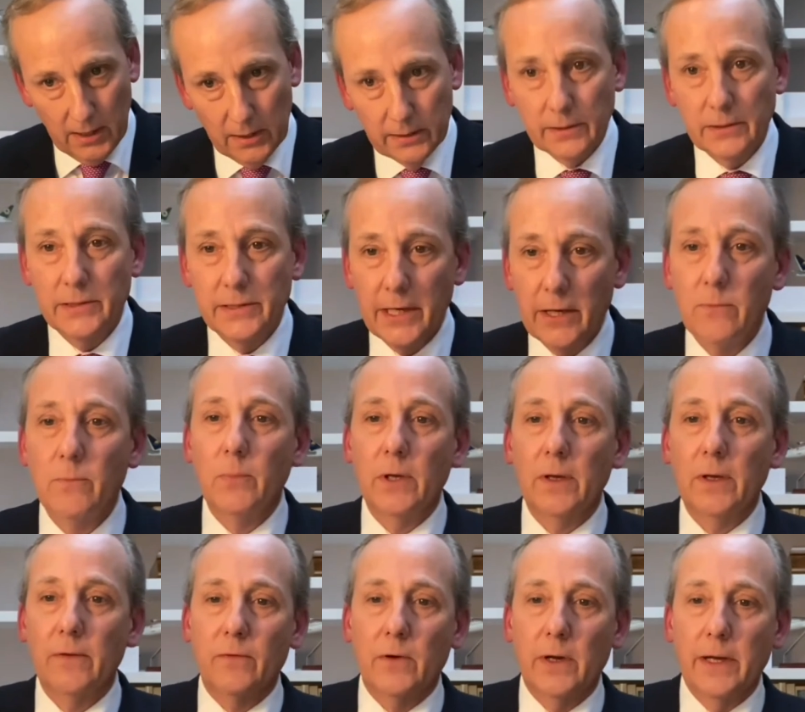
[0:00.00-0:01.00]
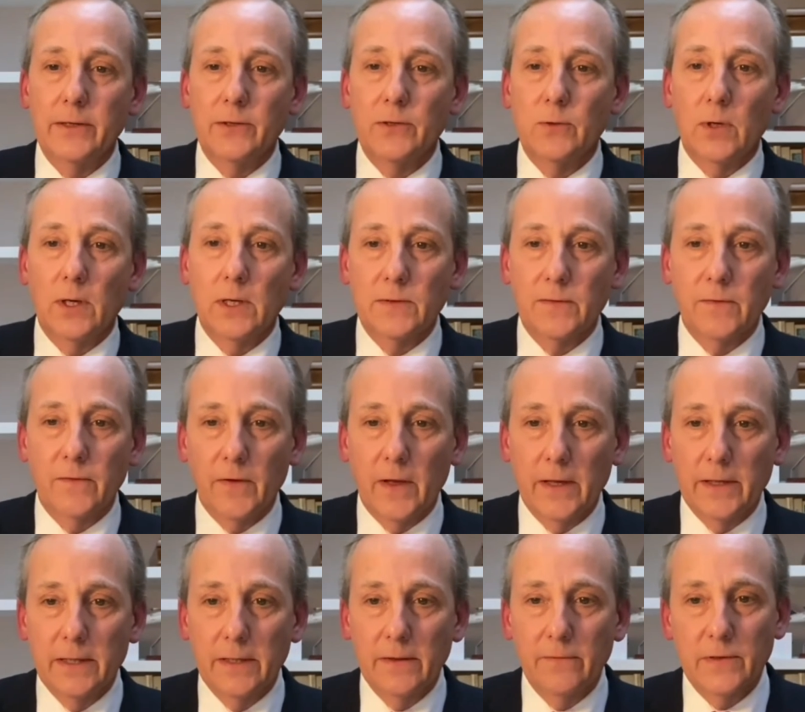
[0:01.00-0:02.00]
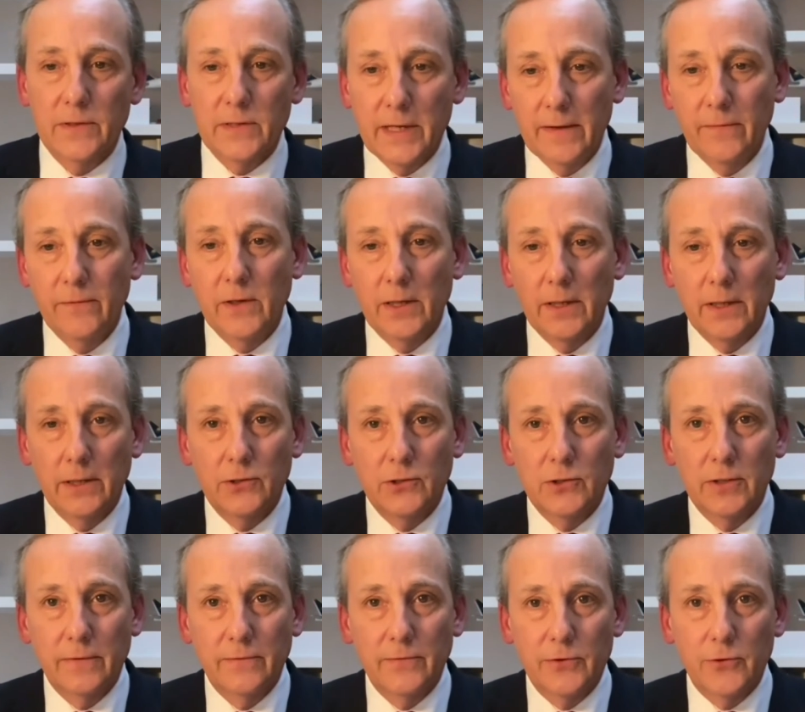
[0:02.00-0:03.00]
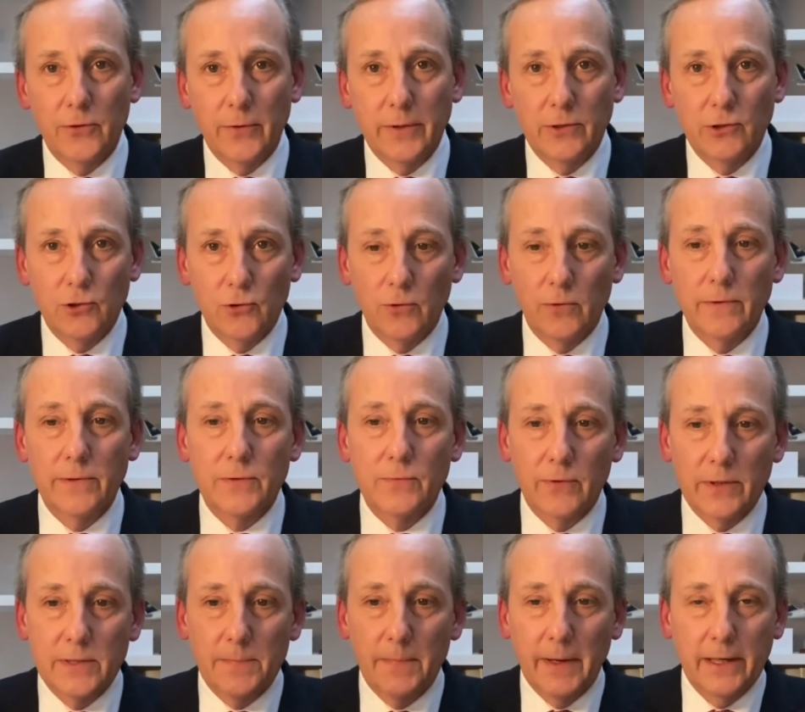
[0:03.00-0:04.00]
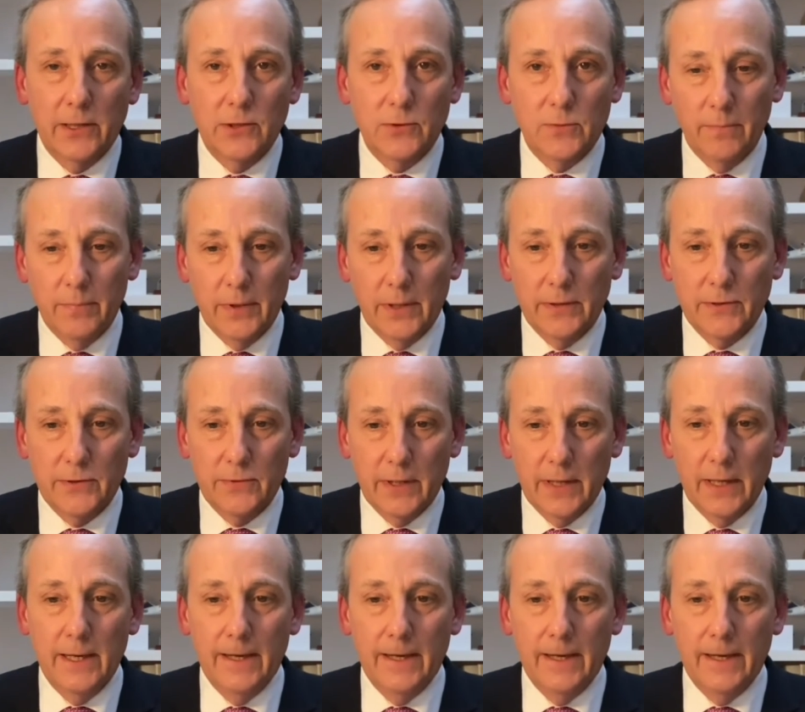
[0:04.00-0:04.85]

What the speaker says: and don't be afraid to ask for funding for safety initiatives through insurers' risk management bursary.